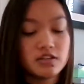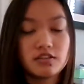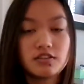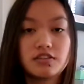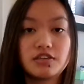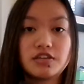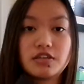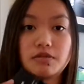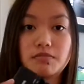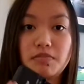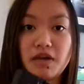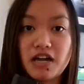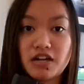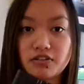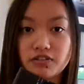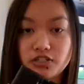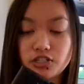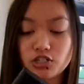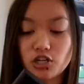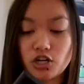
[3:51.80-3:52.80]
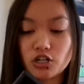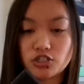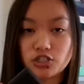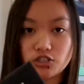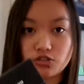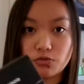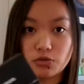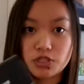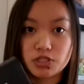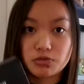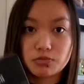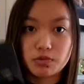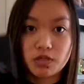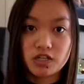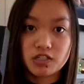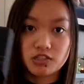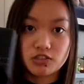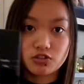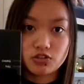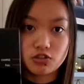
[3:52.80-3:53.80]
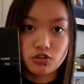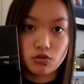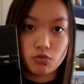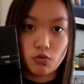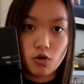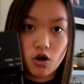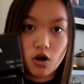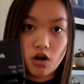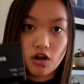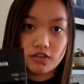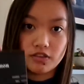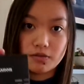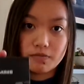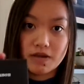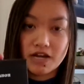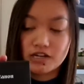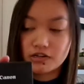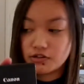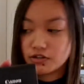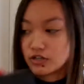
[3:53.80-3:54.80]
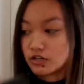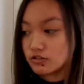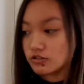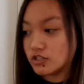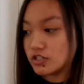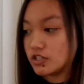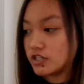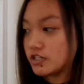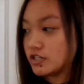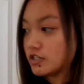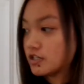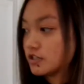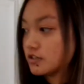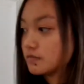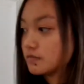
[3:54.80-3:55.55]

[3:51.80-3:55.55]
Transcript: the battery charger, which plugs into the wall, and the battery goes in here.